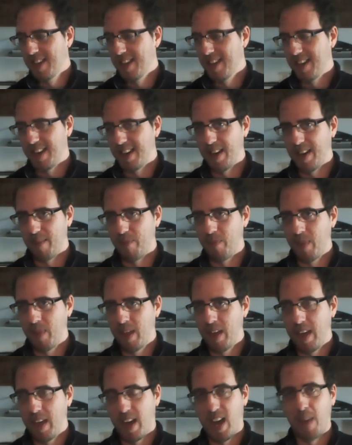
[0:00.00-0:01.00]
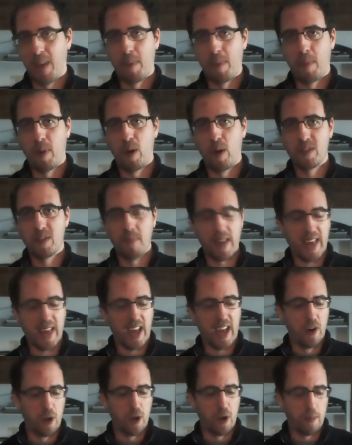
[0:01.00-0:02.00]
Um, and I had proposed making
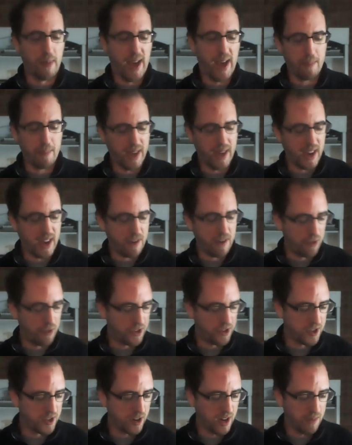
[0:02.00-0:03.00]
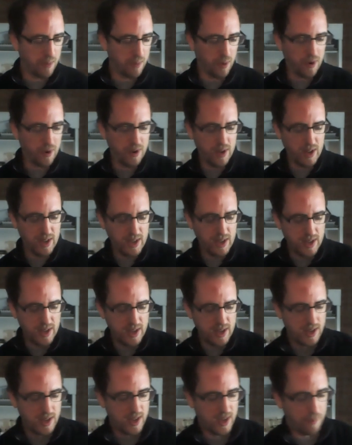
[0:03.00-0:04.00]
a little backpack for the circuit board
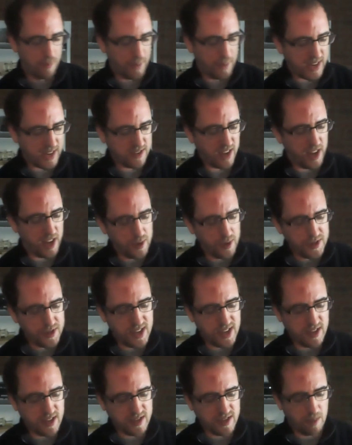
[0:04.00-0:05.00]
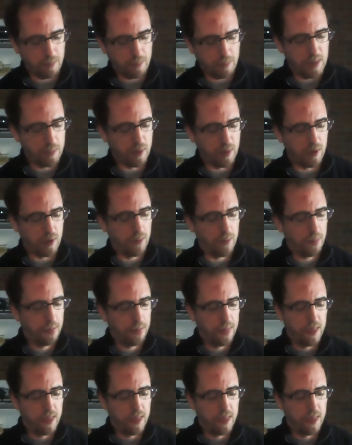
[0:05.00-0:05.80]
uh, because I noticed that some people